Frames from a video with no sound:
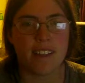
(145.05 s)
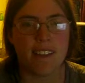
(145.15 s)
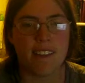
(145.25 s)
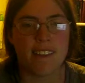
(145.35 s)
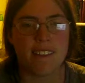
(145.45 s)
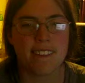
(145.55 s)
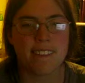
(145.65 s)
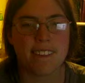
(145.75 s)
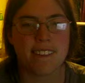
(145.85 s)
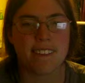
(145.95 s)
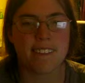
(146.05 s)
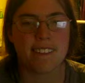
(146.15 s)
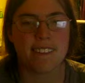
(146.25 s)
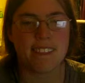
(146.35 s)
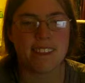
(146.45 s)

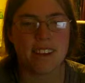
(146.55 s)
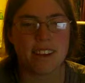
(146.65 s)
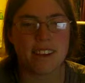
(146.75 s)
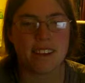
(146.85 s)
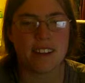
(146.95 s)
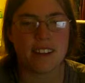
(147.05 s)
(silence)